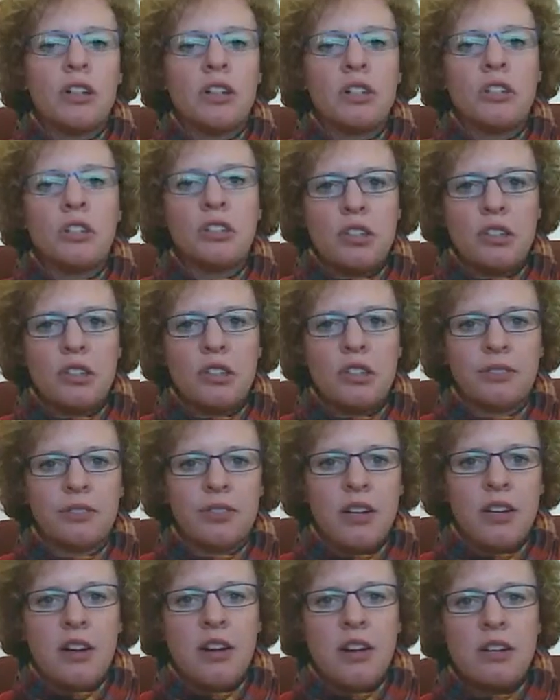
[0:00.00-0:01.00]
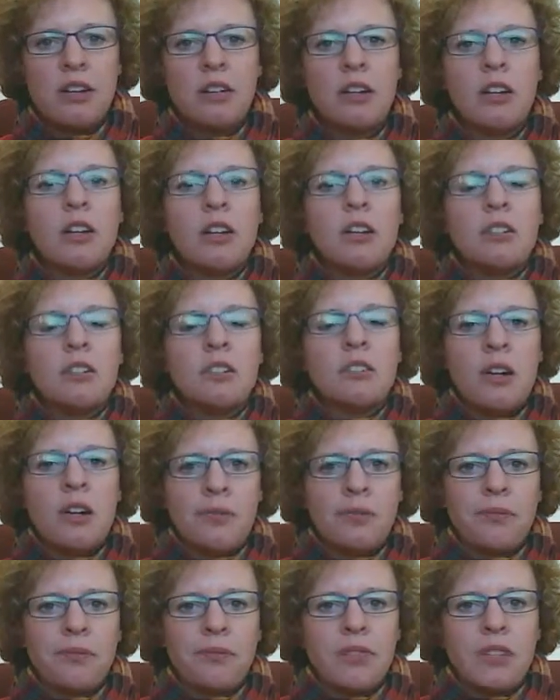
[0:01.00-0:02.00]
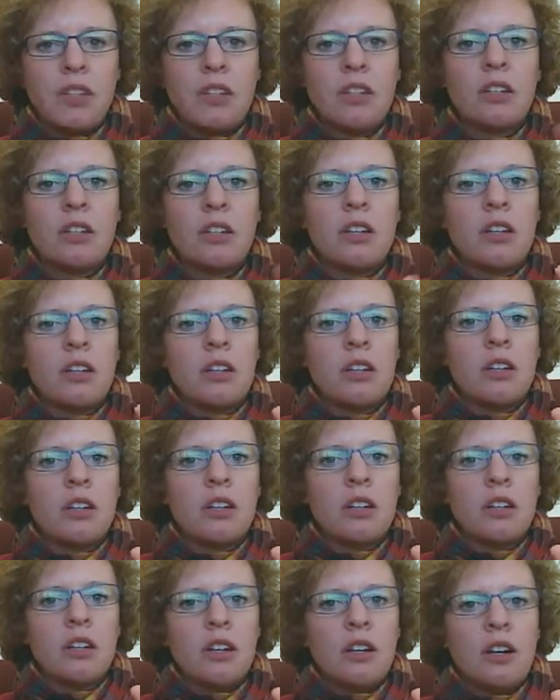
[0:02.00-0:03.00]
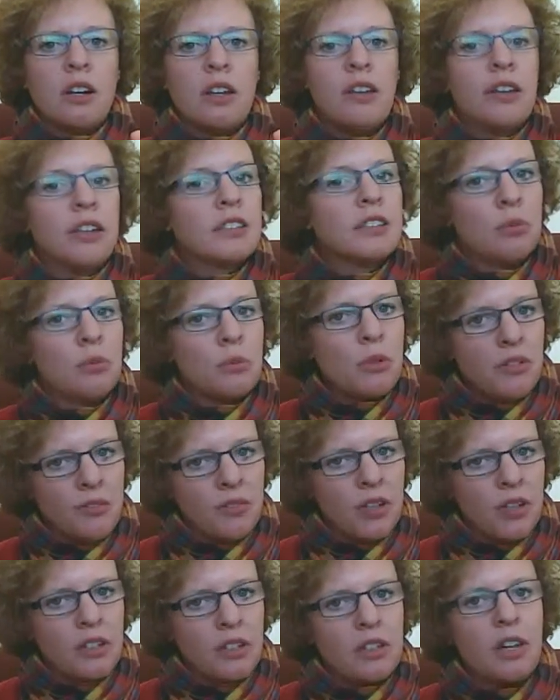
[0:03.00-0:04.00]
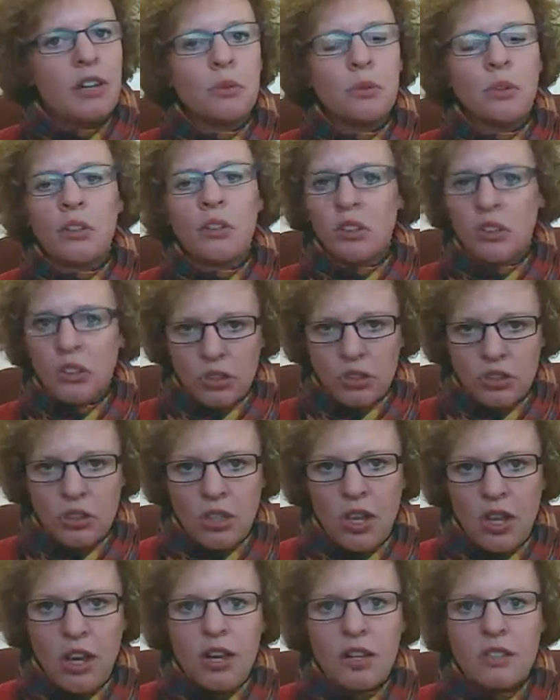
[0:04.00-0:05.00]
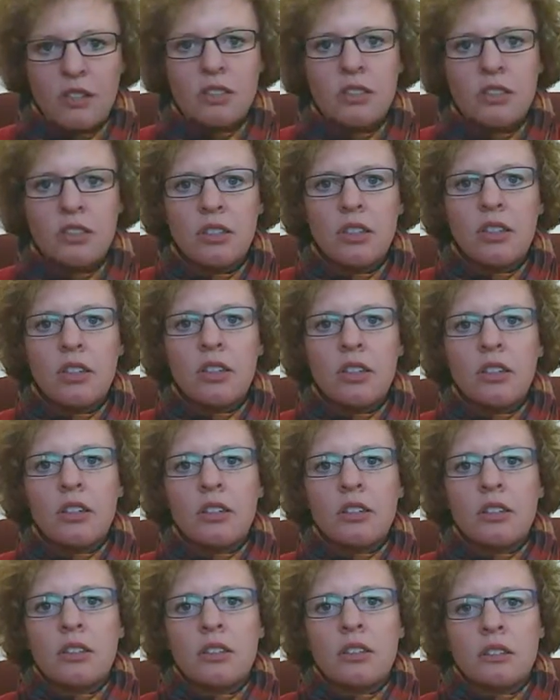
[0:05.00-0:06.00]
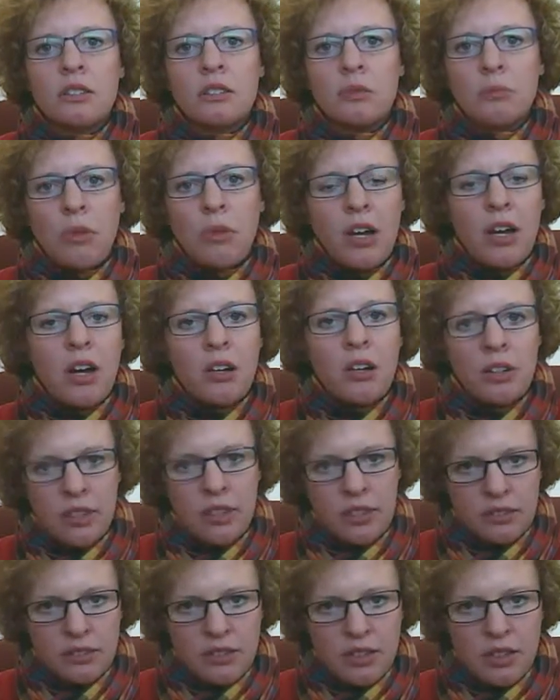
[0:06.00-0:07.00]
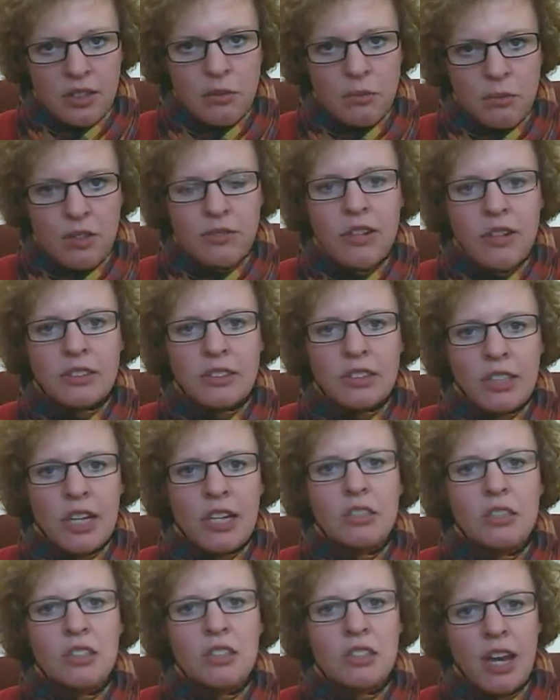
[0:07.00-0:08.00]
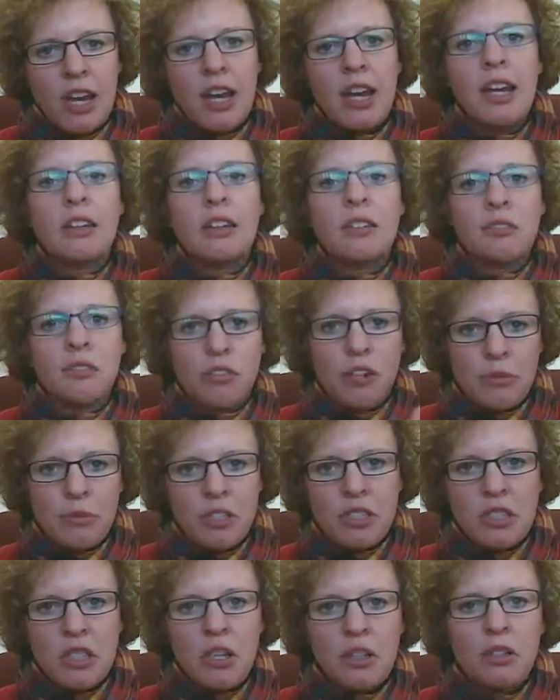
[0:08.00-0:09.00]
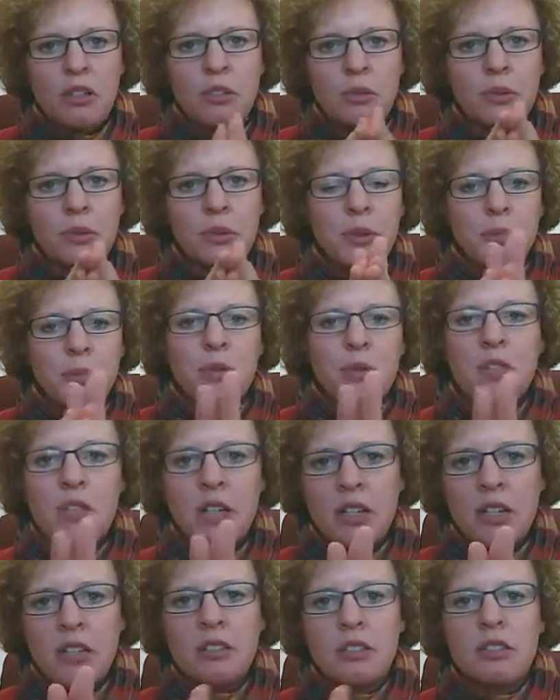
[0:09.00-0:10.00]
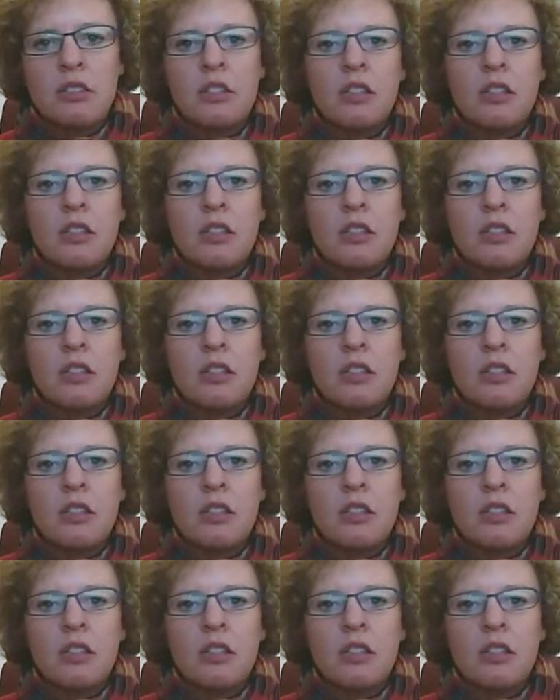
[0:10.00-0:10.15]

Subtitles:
like you should. All right. So I think it's going to be fun. I think we're going to learn a lot by our investigations and from each other when we present